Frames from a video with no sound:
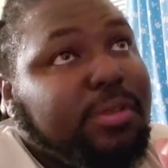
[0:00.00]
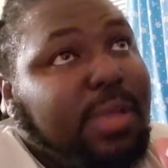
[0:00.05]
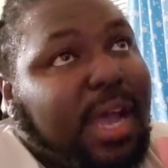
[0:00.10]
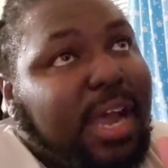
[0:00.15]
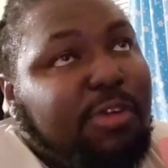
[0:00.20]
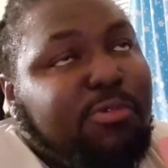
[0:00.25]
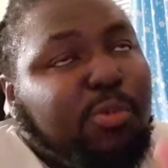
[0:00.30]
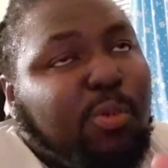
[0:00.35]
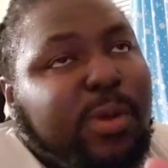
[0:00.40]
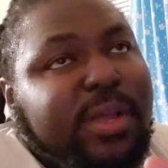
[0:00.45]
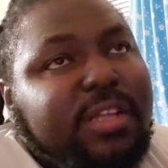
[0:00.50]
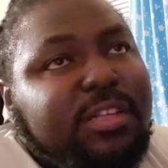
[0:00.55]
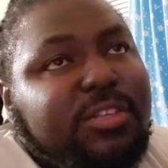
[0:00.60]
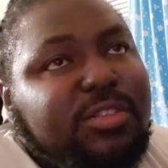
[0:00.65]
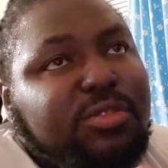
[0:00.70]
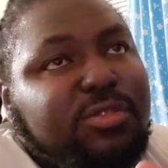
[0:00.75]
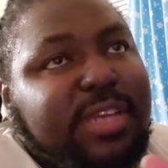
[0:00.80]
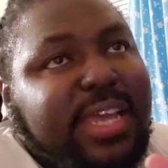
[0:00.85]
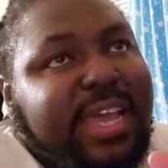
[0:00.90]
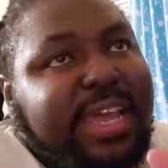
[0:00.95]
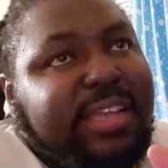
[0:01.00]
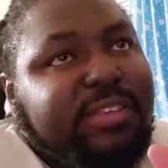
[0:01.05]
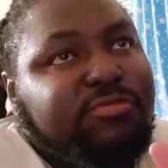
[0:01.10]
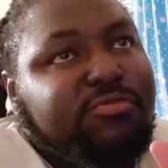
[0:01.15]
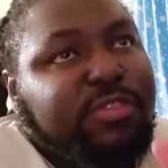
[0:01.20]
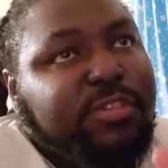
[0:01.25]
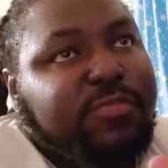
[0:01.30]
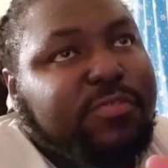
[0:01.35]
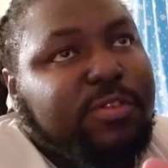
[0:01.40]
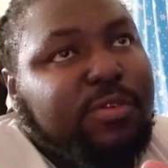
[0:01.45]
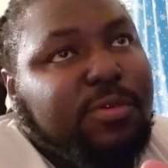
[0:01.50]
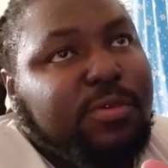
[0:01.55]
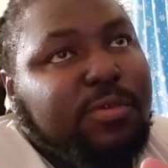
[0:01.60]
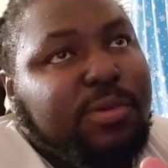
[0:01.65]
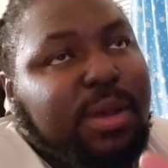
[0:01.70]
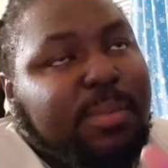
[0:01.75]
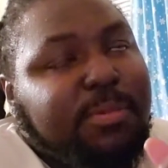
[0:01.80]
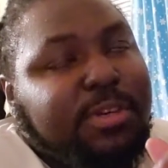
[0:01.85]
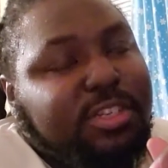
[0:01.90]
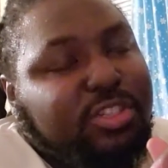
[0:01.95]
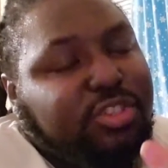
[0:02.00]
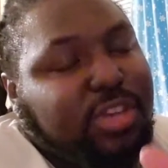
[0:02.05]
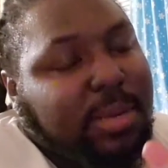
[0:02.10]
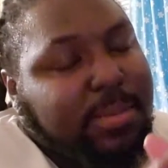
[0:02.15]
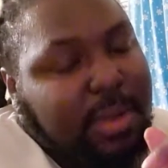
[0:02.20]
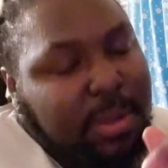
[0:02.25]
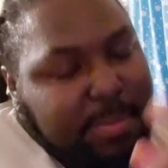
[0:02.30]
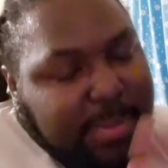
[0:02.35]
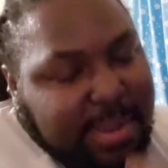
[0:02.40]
I will do that review. I'm gonna try my